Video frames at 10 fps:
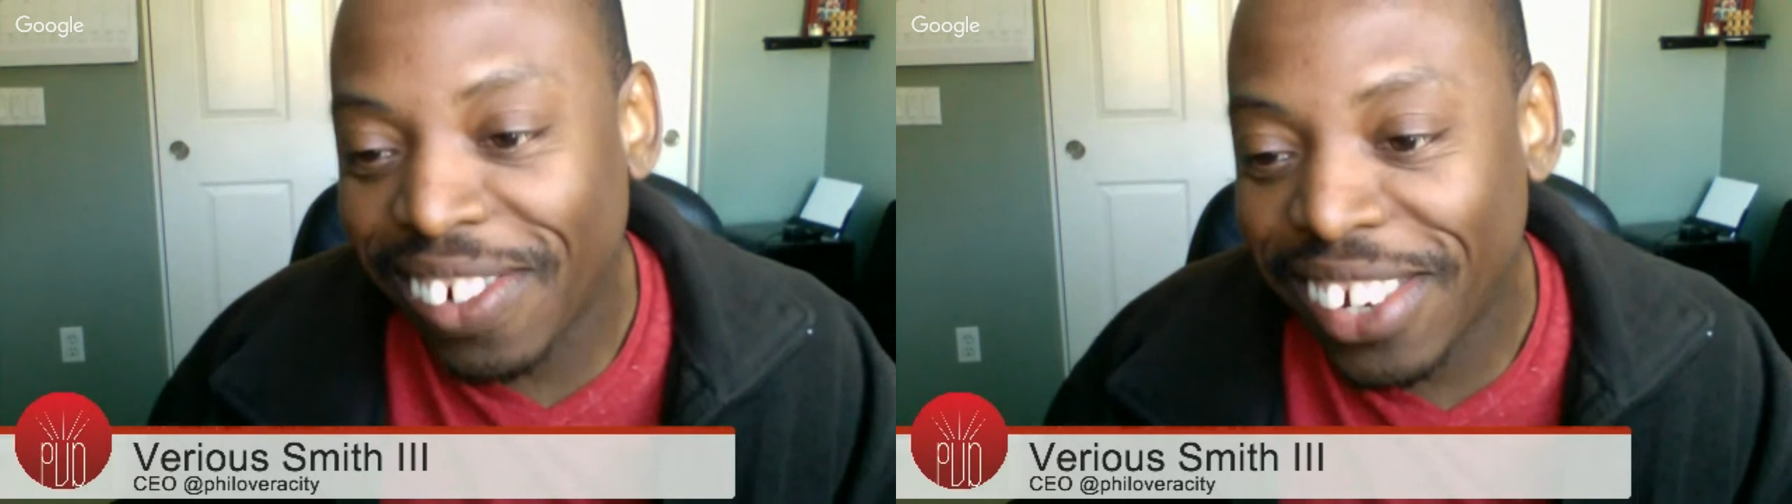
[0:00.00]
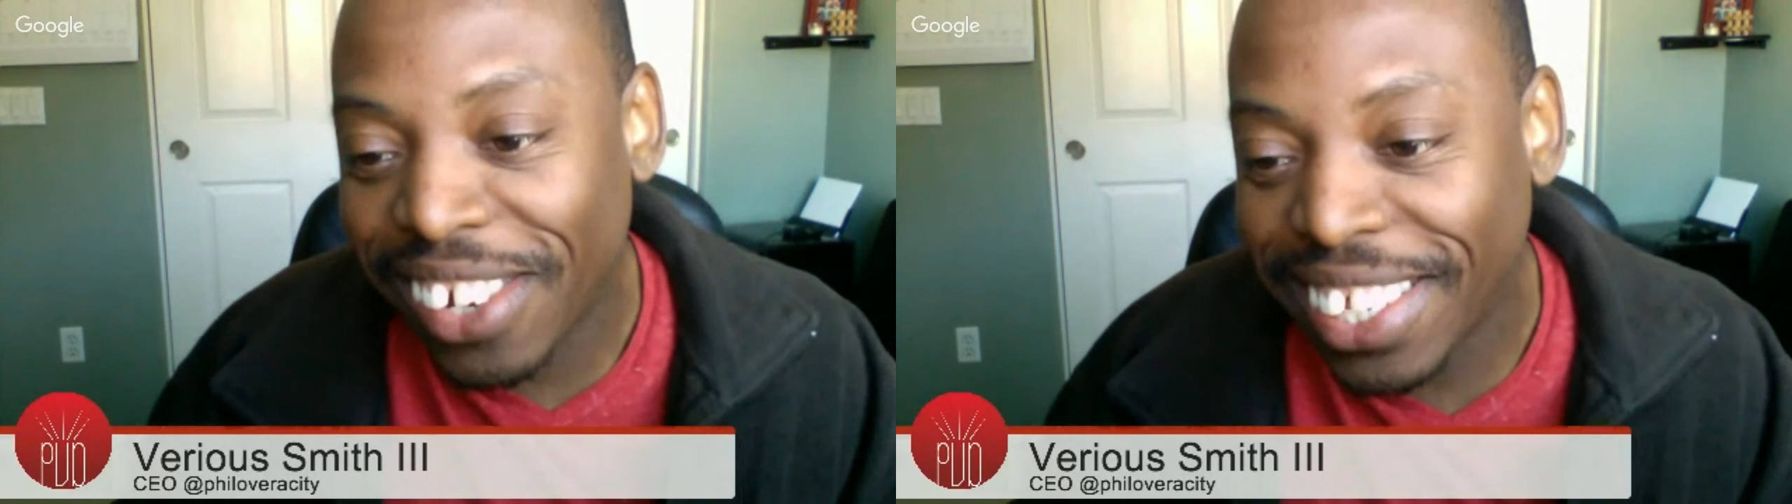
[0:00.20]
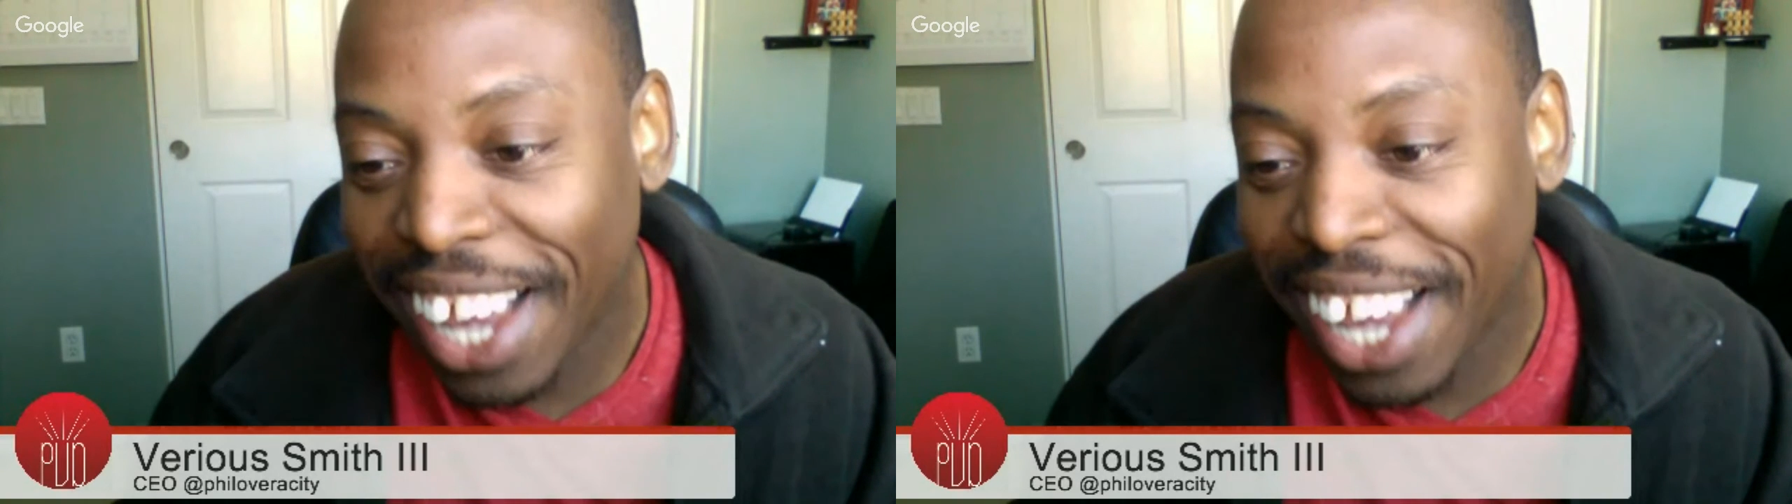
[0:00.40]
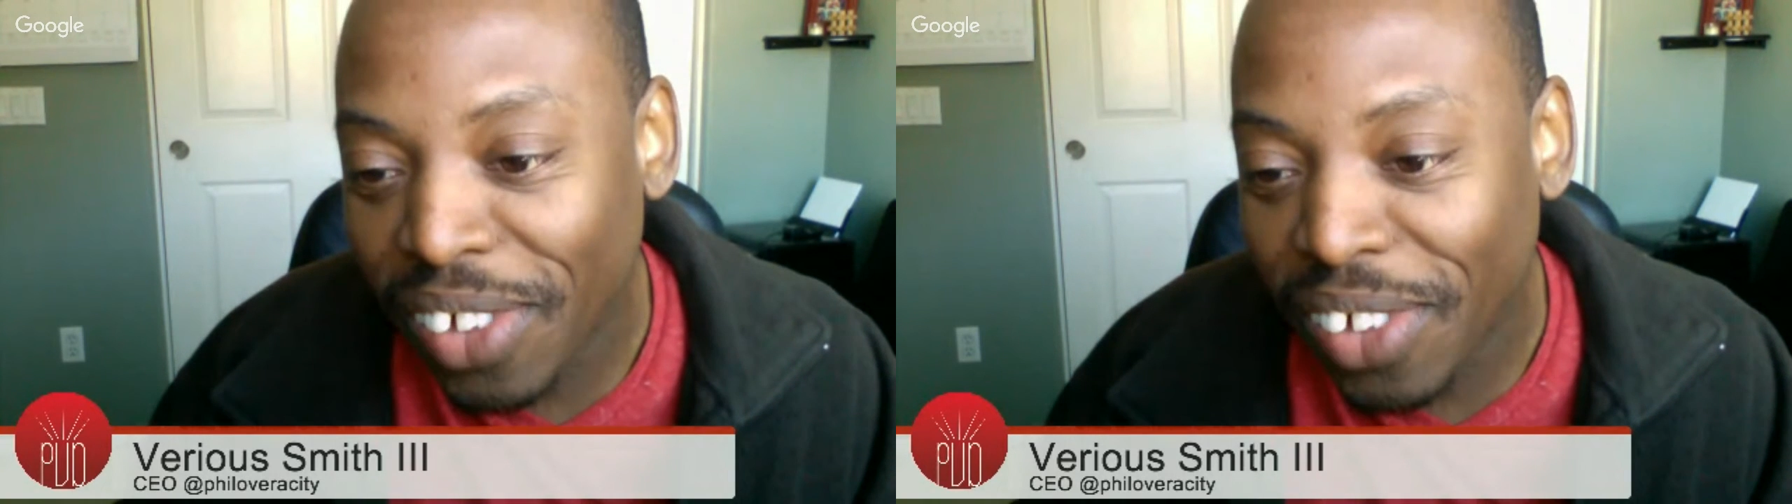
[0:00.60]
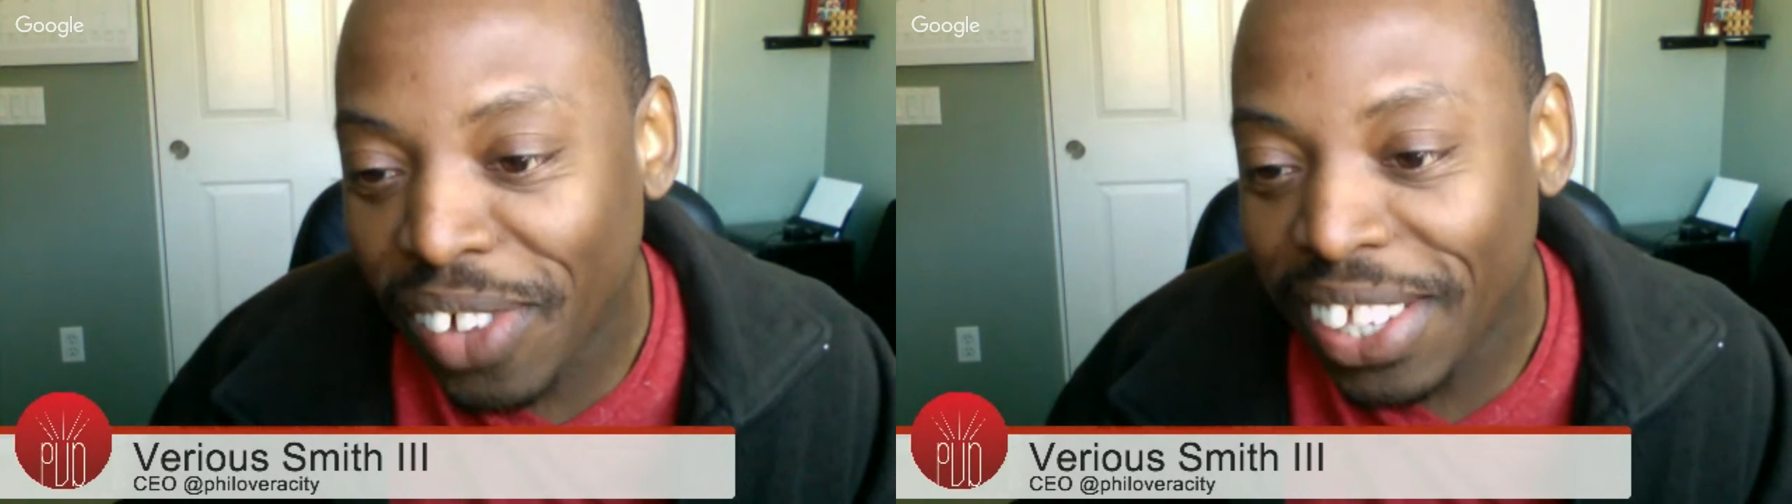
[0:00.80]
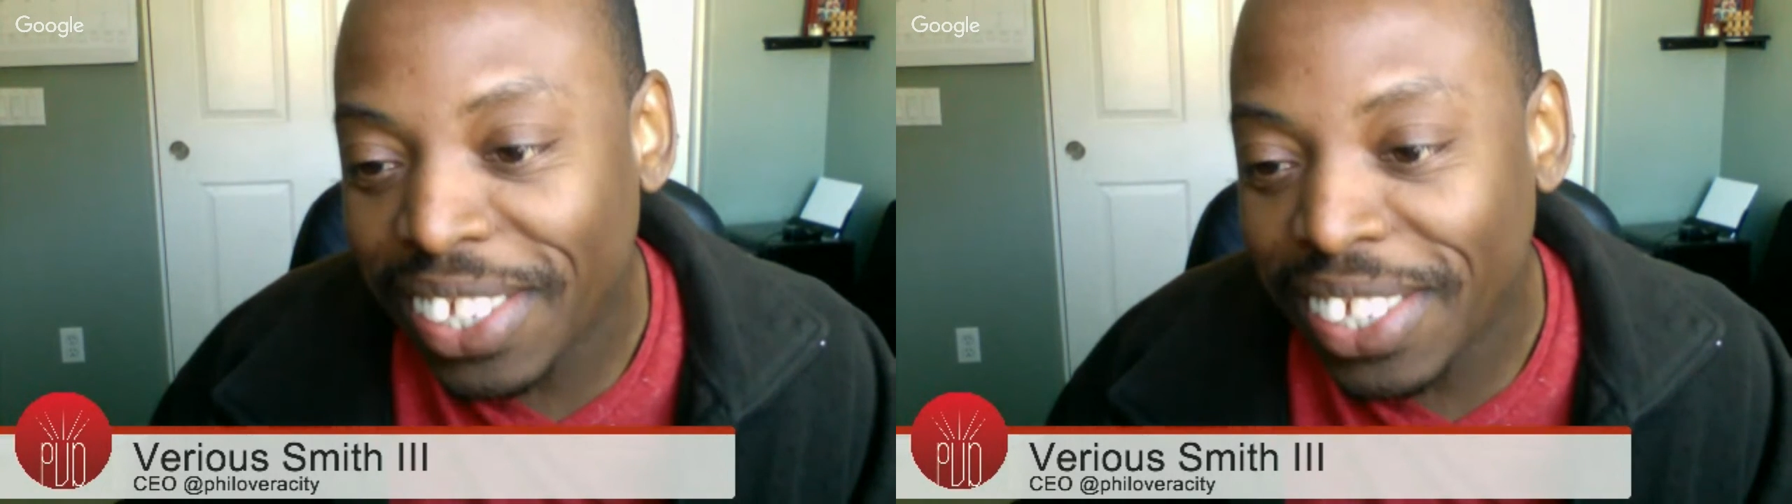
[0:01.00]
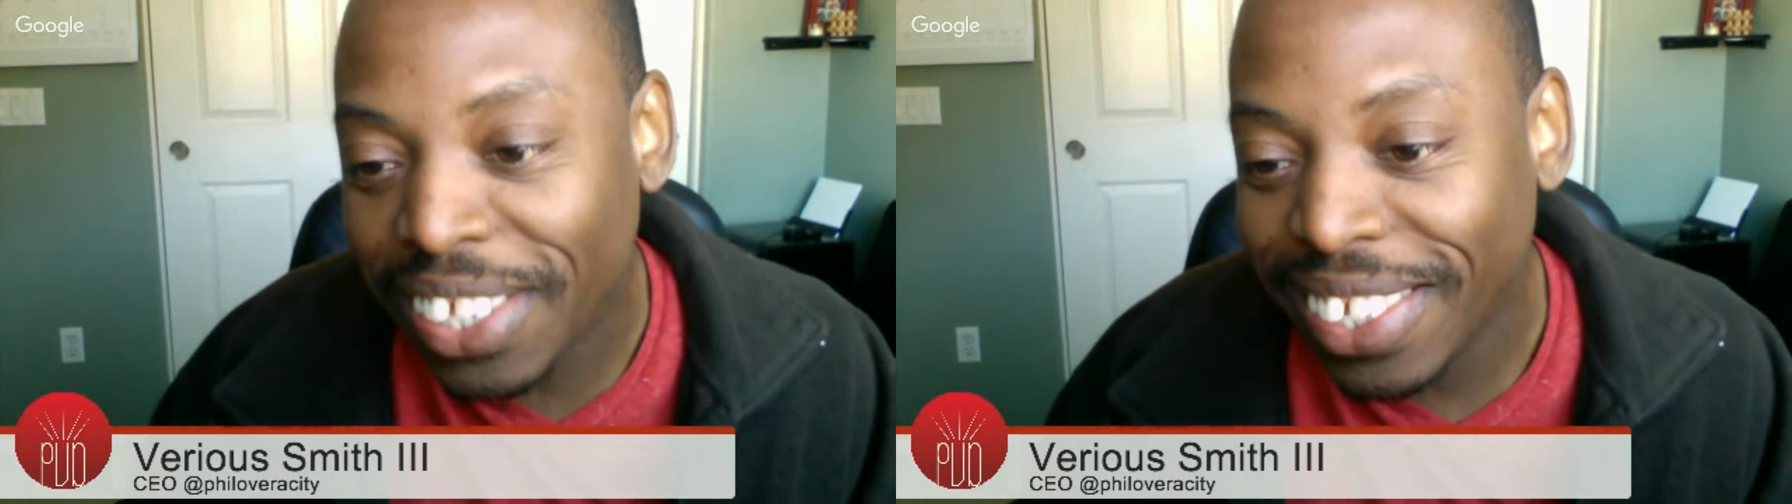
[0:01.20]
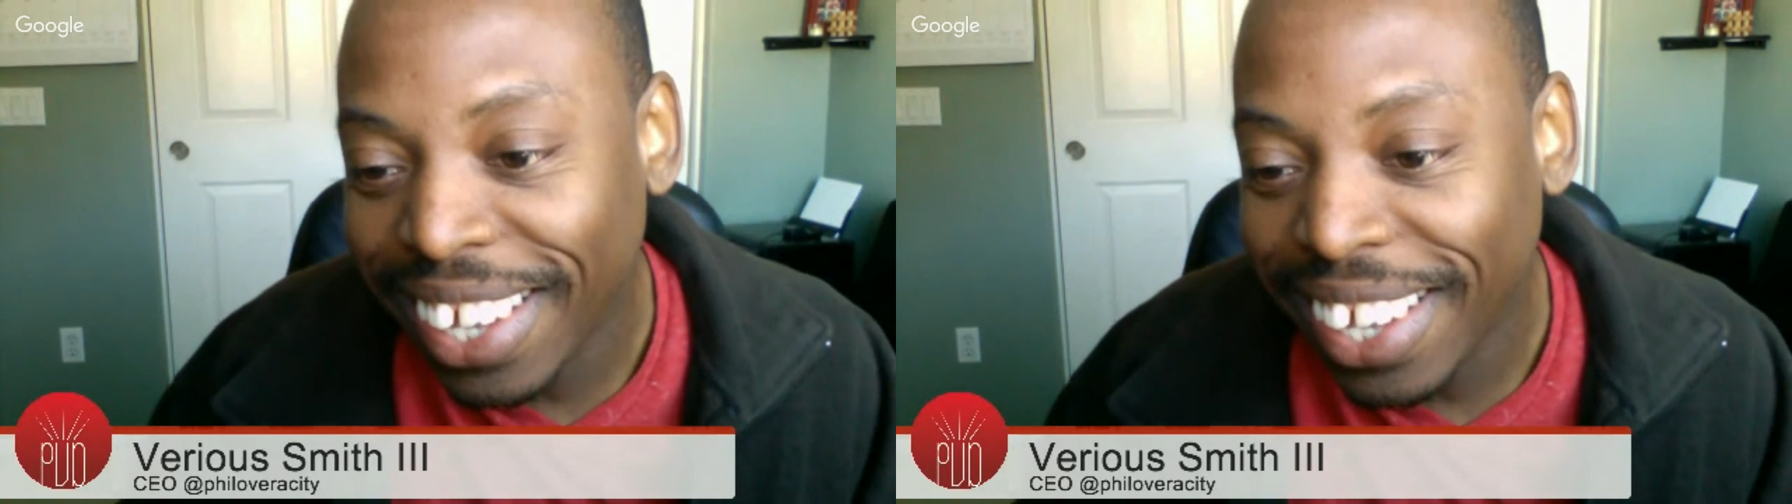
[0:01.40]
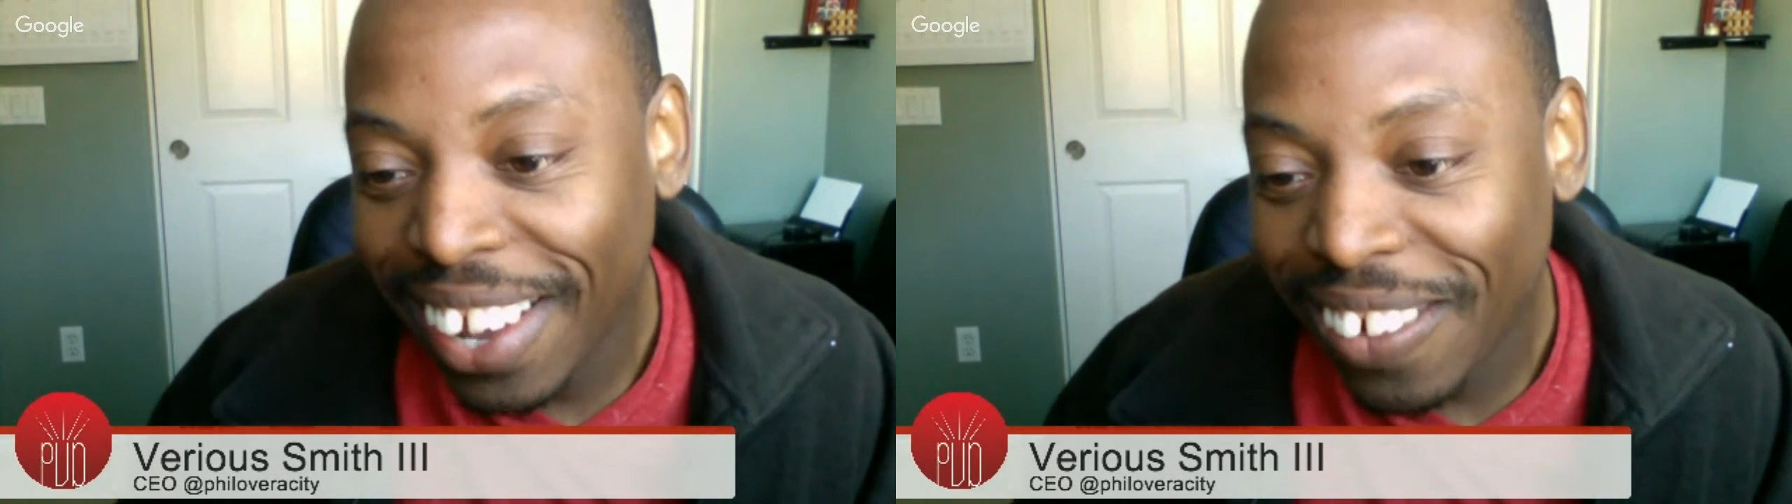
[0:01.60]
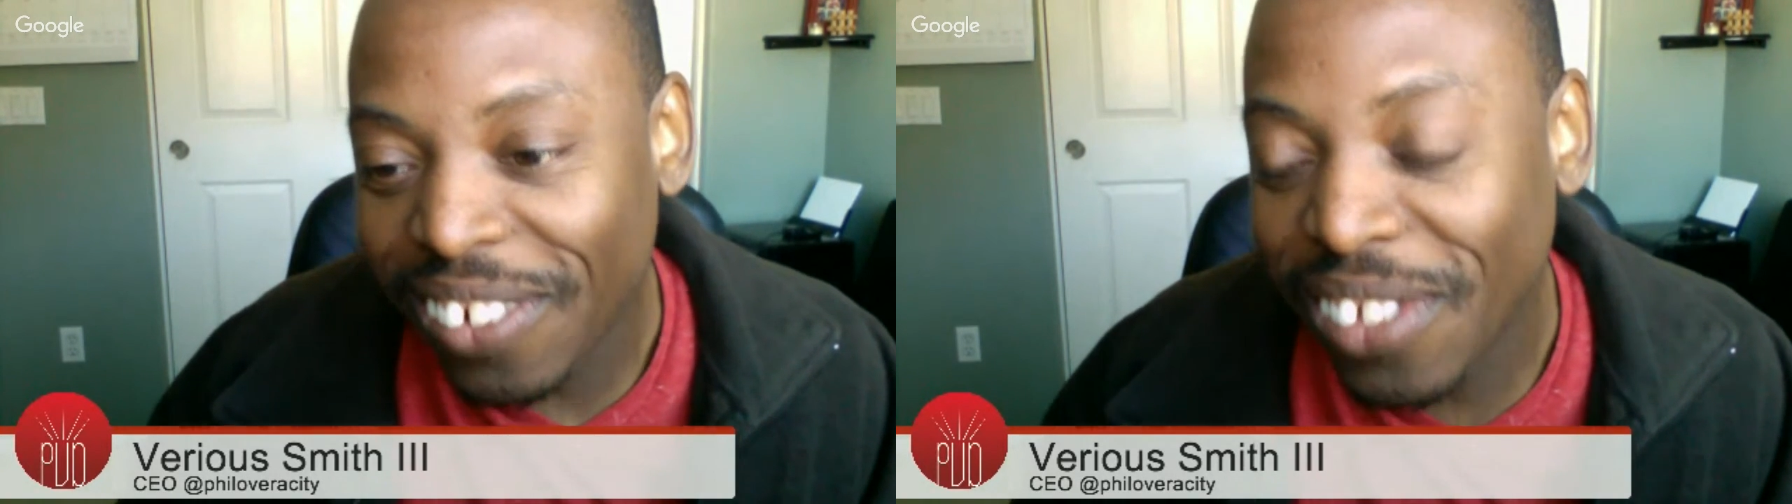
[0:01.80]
It saved me from